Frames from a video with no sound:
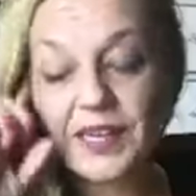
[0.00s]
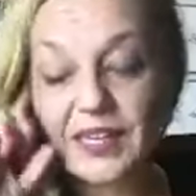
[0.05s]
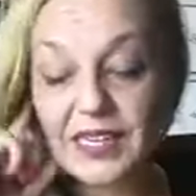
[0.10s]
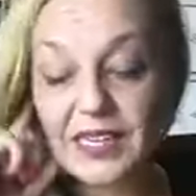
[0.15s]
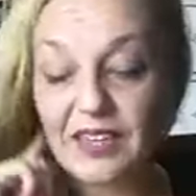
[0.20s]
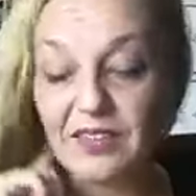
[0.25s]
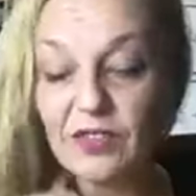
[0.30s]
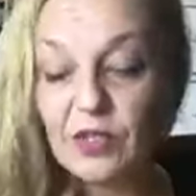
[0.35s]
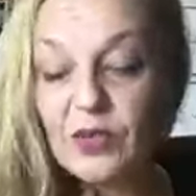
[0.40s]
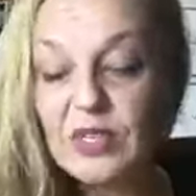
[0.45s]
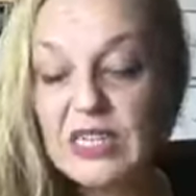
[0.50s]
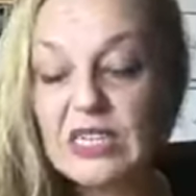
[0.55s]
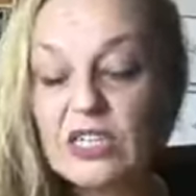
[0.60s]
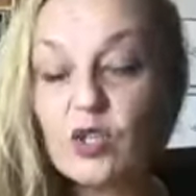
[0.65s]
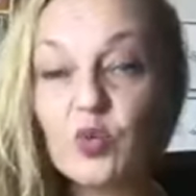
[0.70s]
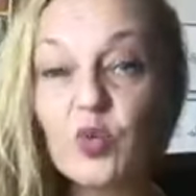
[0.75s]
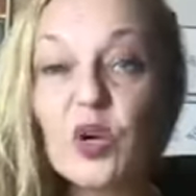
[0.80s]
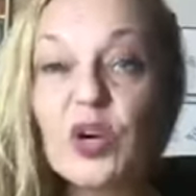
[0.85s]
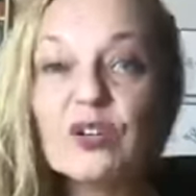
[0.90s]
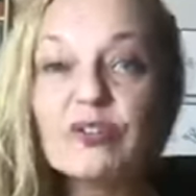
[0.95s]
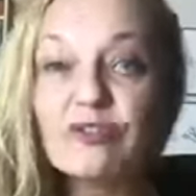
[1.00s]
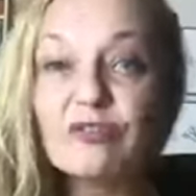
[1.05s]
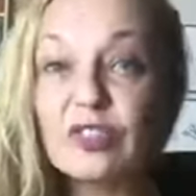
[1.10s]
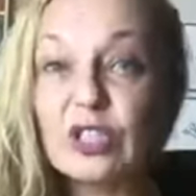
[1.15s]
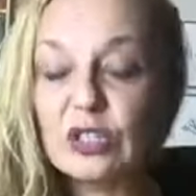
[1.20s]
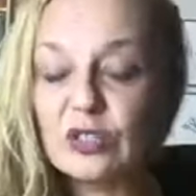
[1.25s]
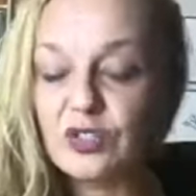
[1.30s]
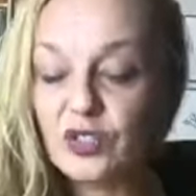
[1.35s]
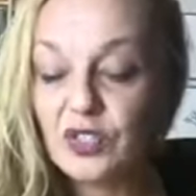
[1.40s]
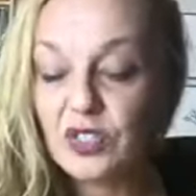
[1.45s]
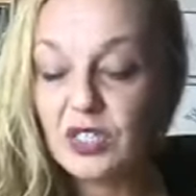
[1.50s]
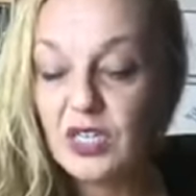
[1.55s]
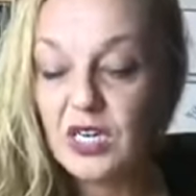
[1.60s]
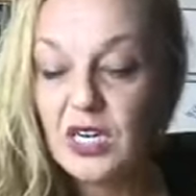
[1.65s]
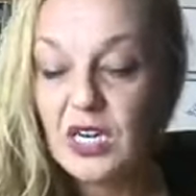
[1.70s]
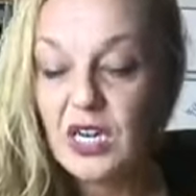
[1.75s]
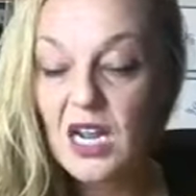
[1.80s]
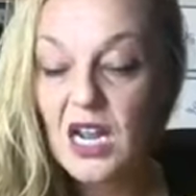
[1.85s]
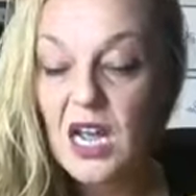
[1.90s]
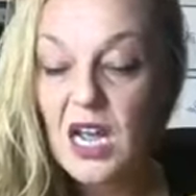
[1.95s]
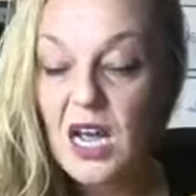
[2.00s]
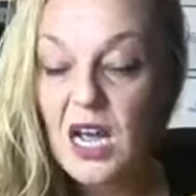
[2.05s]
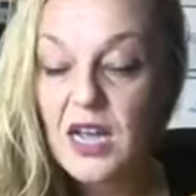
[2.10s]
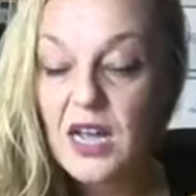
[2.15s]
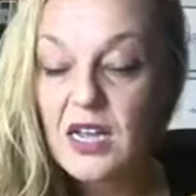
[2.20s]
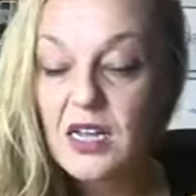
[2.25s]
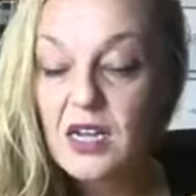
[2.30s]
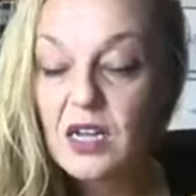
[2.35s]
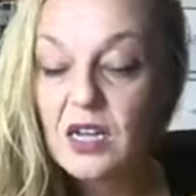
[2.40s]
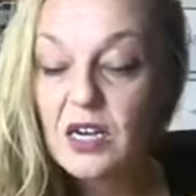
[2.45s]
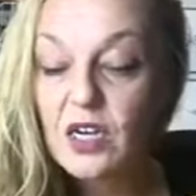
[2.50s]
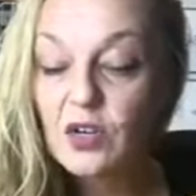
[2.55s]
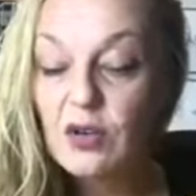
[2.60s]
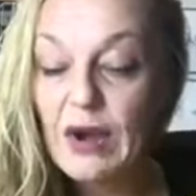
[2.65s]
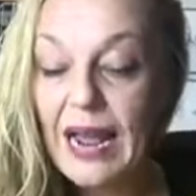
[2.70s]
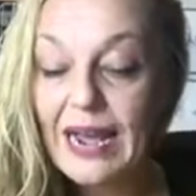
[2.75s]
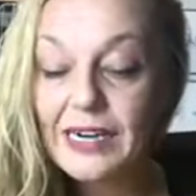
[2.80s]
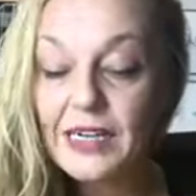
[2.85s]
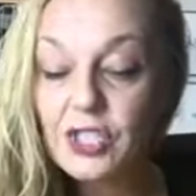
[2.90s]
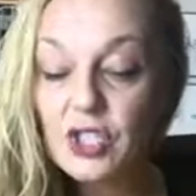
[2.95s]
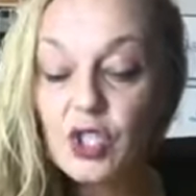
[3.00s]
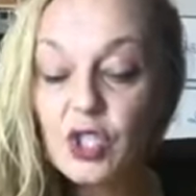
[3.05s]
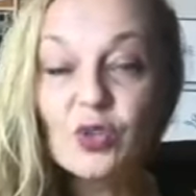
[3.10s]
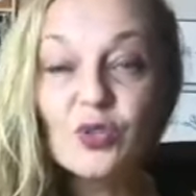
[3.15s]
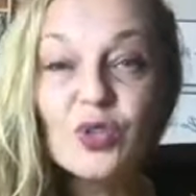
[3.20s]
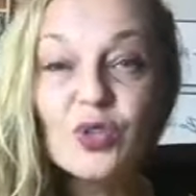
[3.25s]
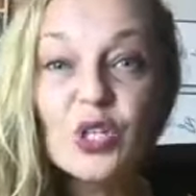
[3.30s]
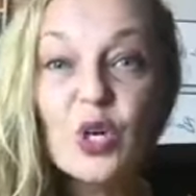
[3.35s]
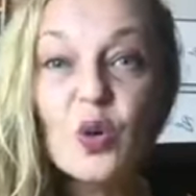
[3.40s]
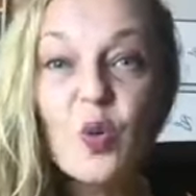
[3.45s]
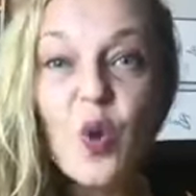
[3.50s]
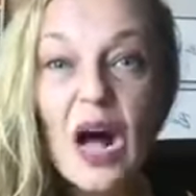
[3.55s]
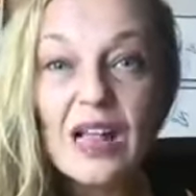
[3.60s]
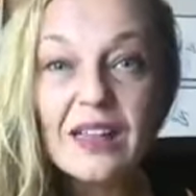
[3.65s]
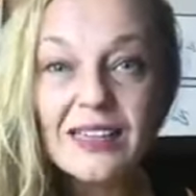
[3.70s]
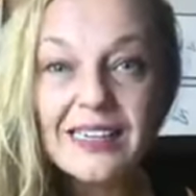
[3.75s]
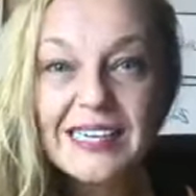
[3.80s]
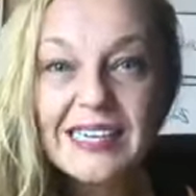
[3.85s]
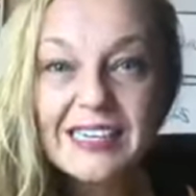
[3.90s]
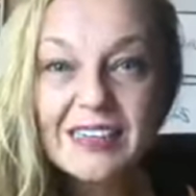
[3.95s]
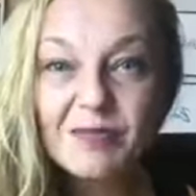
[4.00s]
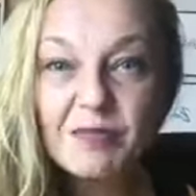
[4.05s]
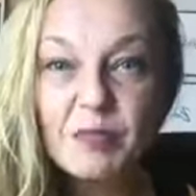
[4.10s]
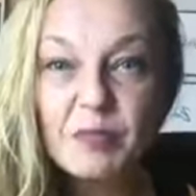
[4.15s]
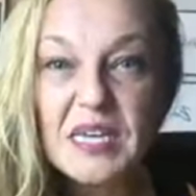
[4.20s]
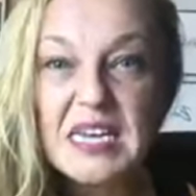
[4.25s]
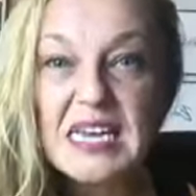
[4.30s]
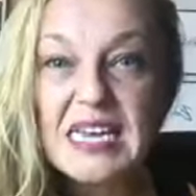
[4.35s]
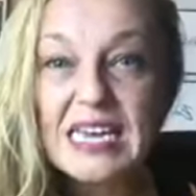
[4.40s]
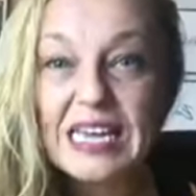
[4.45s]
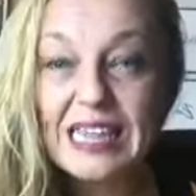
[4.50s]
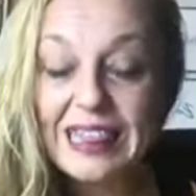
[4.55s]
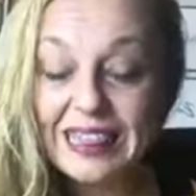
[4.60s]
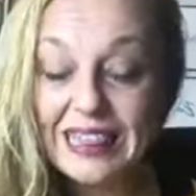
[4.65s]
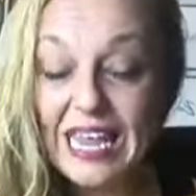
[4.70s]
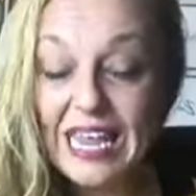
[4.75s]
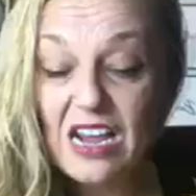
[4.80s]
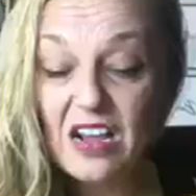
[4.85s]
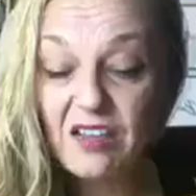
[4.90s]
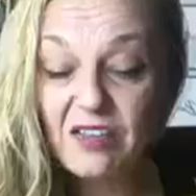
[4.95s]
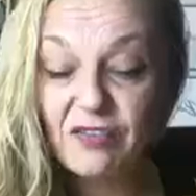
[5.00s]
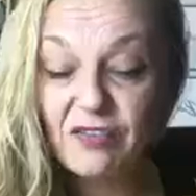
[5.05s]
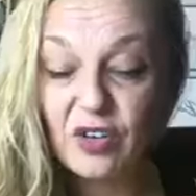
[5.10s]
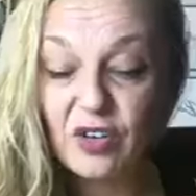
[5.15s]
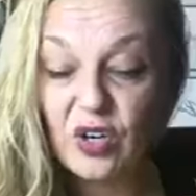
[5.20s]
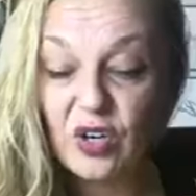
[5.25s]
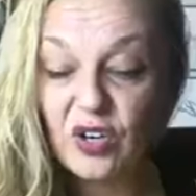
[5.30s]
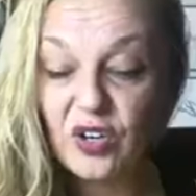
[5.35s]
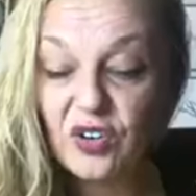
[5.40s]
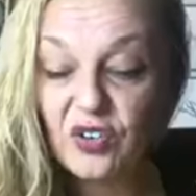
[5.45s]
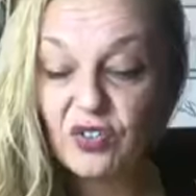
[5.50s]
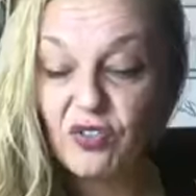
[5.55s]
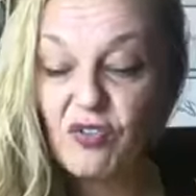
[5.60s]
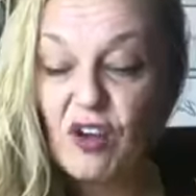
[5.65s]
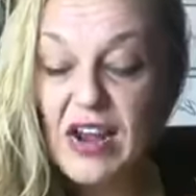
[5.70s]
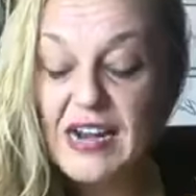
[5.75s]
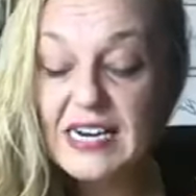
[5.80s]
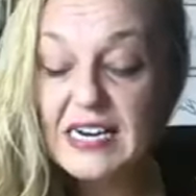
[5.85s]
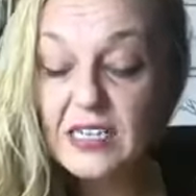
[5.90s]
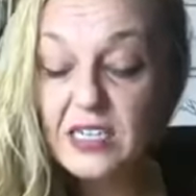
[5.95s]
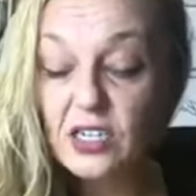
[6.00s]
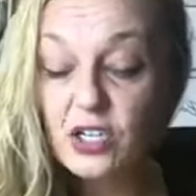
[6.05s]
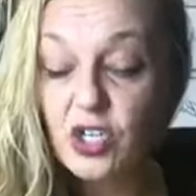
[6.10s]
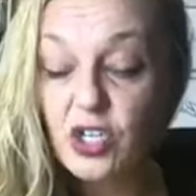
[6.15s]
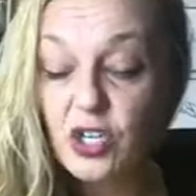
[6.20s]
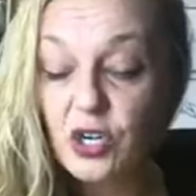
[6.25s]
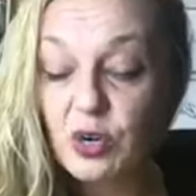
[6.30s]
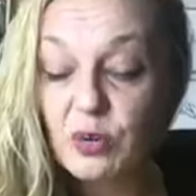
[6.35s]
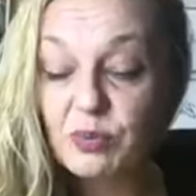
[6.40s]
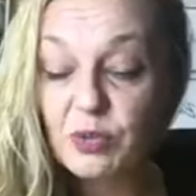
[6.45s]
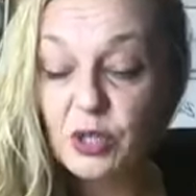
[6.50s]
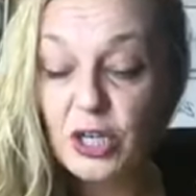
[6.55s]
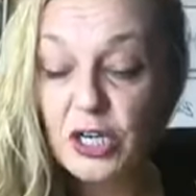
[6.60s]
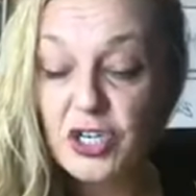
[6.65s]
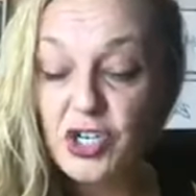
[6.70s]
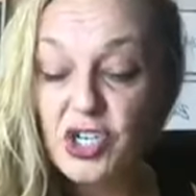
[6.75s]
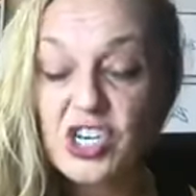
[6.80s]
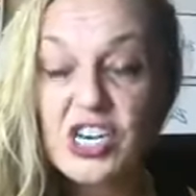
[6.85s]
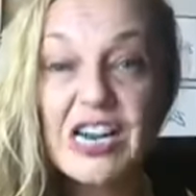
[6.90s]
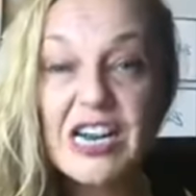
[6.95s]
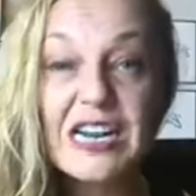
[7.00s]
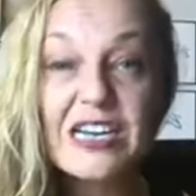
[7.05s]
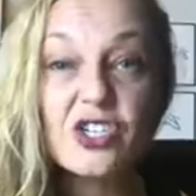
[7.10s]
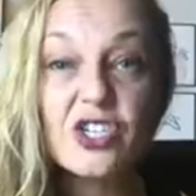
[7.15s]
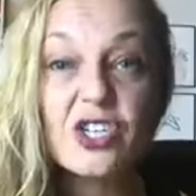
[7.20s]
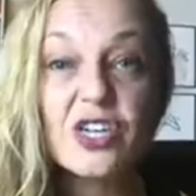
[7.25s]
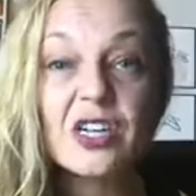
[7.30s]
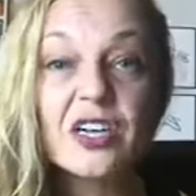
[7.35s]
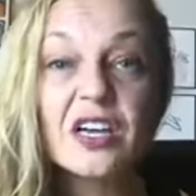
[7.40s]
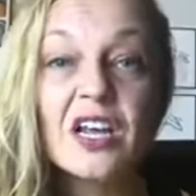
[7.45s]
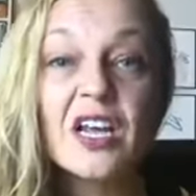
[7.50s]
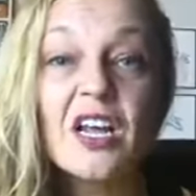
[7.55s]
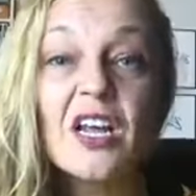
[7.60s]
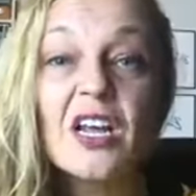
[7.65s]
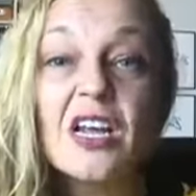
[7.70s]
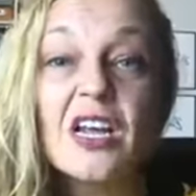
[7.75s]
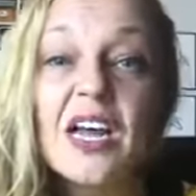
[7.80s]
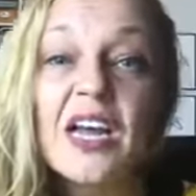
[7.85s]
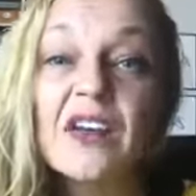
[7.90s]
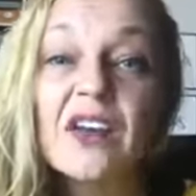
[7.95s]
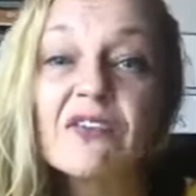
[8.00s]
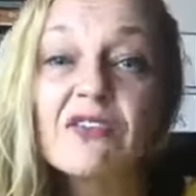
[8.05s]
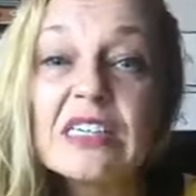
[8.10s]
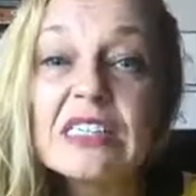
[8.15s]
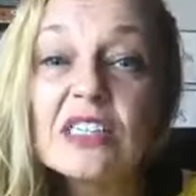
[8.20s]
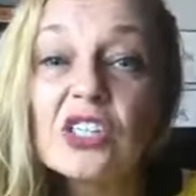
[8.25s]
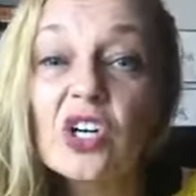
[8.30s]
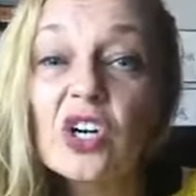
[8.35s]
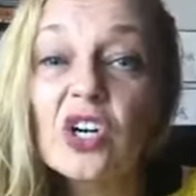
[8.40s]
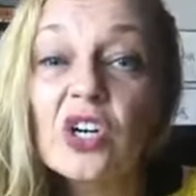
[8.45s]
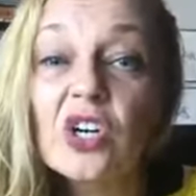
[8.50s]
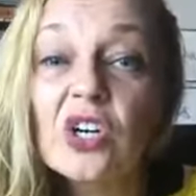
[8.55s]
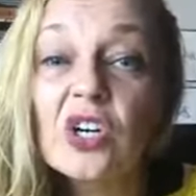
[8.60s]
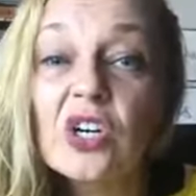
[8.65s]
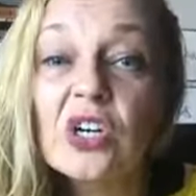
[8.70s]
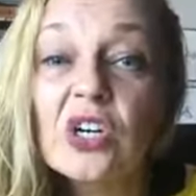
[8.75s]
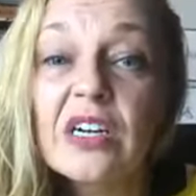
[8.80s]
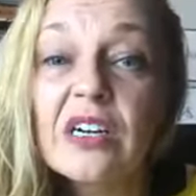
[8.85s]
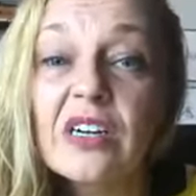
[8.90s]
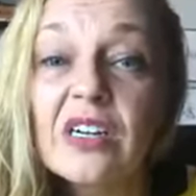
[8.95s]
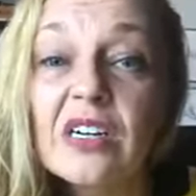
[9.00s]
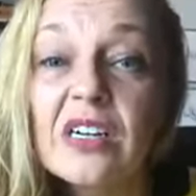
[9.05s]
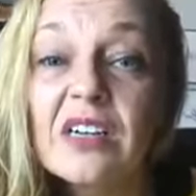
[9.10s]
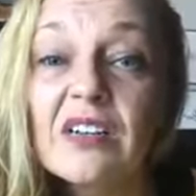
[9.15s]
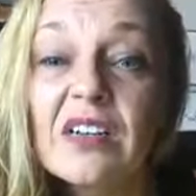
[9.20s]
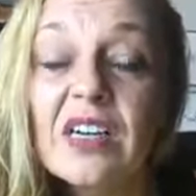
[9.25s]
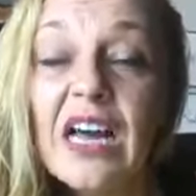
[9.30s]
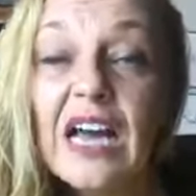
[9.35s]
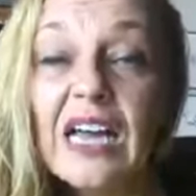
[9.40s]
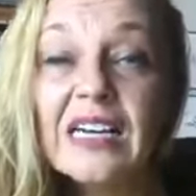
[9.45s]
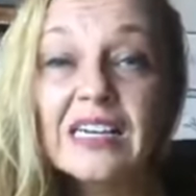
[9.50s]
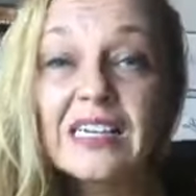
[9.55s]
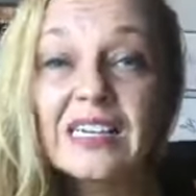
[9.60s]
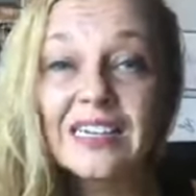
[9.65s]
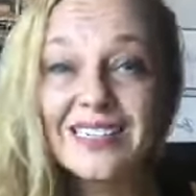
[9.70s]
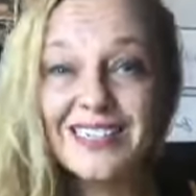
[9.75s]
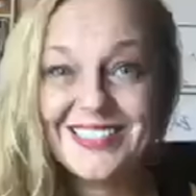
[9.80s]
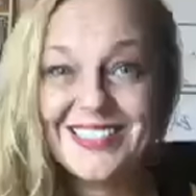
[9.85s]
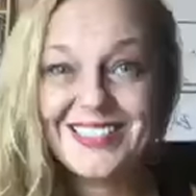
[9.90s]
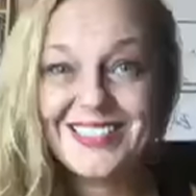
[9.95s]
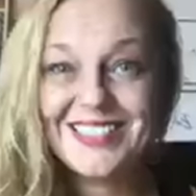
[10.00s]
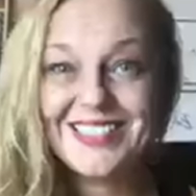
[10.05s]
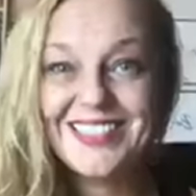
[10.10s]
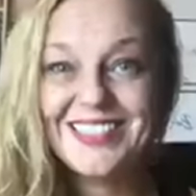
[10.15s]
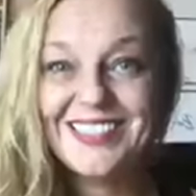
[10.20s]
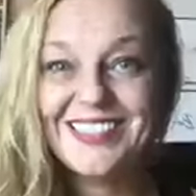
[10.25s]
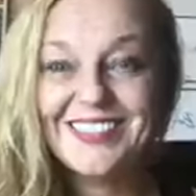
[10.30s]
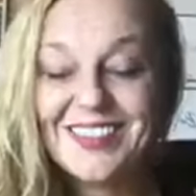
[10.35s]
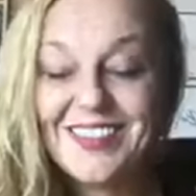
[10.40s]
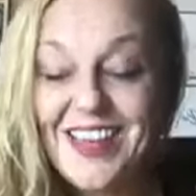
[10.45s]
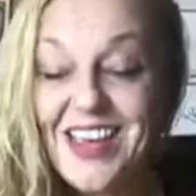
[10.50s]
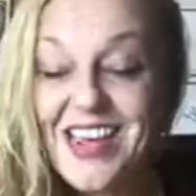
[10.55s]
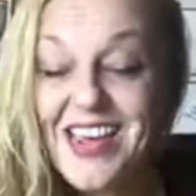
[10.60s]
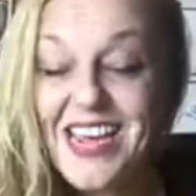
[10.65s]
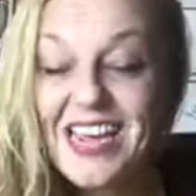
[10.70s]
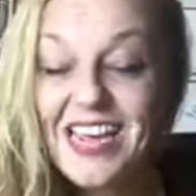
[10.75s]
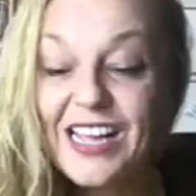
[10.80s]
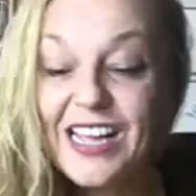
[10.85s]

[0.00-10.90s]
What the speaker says: to give you each word first. Gratitude, the quality of being thankful, ready to show appreciation and return kindness, okay?